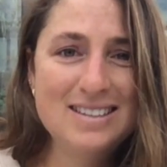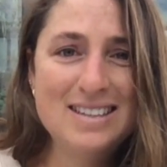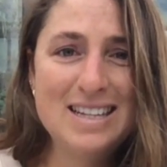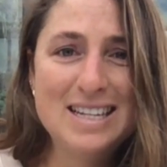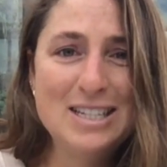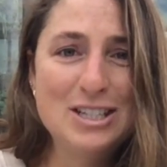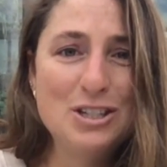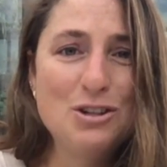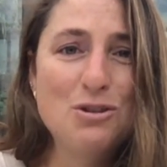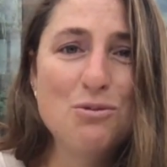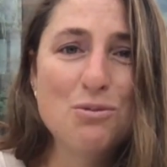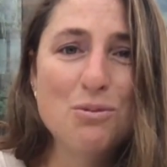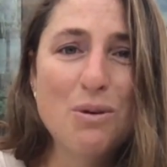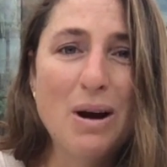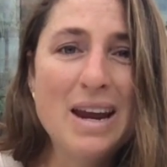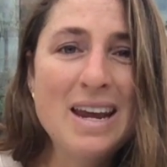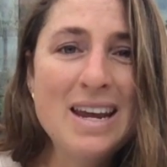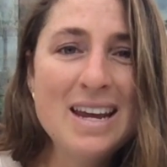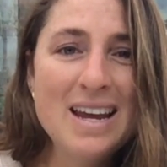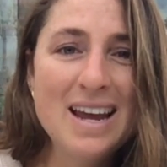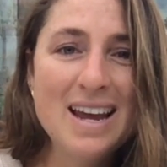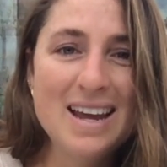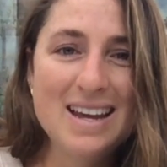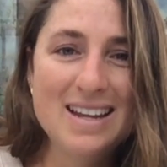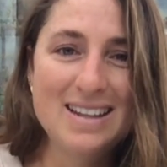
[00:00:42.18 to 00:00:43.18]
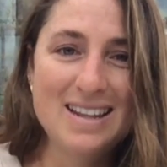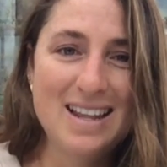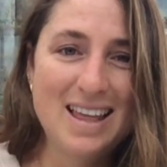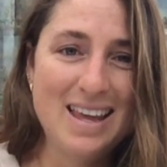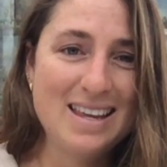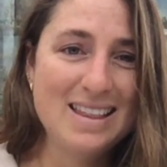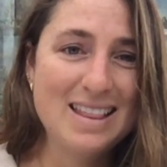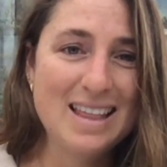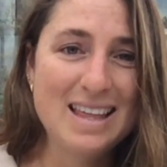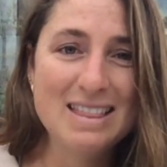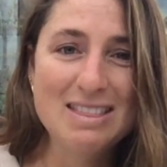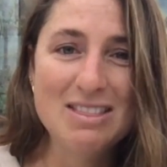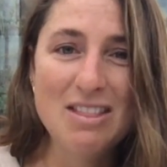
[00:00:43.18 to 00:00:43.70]
it's great and
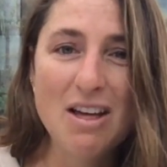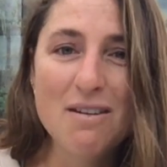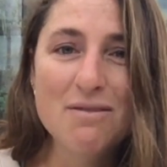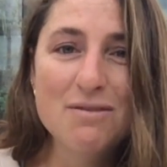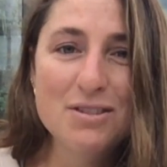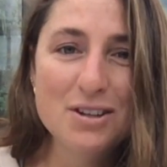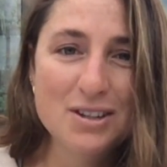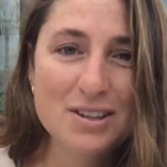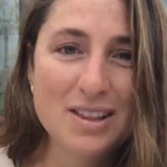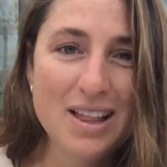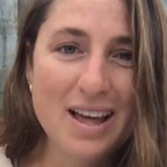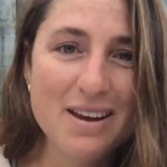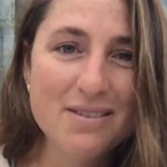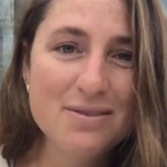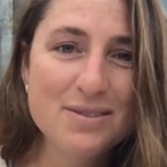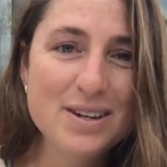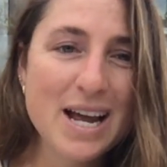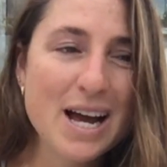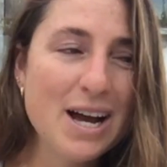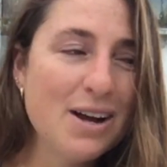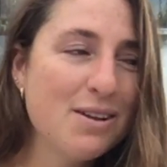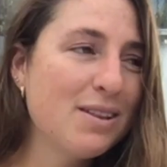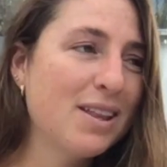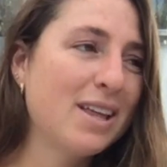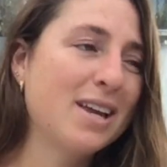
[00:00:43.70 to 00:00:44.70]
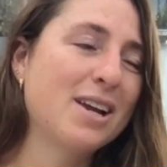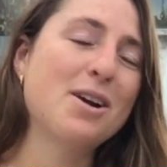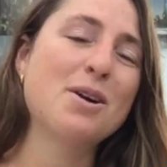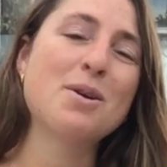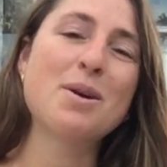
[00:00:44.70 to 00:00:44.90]
like they love their life now, like,